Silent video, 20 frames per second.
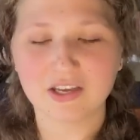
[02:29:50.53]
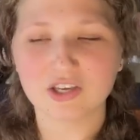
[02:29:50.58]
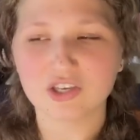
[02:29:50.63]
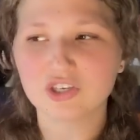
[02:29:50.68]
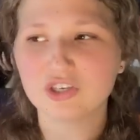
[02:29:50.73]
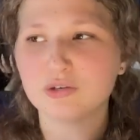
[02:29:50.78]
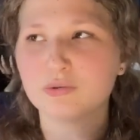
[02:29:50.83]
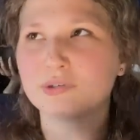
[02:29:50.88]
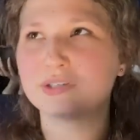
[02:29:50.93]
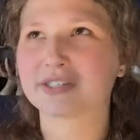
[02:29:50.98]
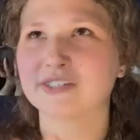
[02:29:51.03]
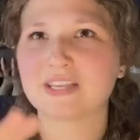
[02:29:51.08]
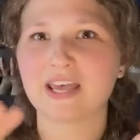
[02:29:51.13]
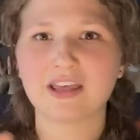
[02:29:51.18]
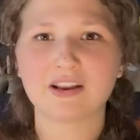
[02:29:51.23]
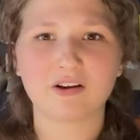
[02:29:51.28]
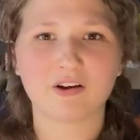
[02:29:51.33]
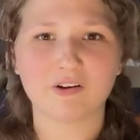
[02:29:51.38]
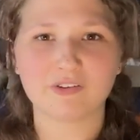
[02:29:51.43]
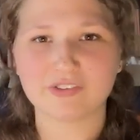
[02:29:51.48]
you
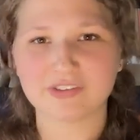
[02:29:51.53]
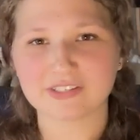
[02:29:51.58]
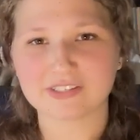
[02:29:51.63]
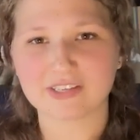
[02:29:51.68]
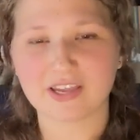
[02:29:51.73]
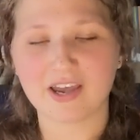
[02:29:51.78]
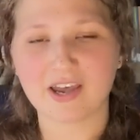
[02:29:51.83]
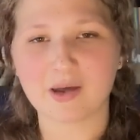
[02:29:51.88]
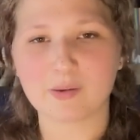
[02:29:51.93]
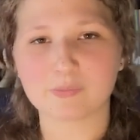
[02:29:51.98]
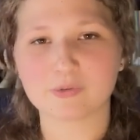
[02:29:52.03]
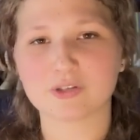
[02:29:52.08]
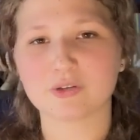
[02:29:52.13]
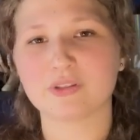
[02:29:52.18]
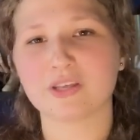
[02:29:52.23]
set all this up so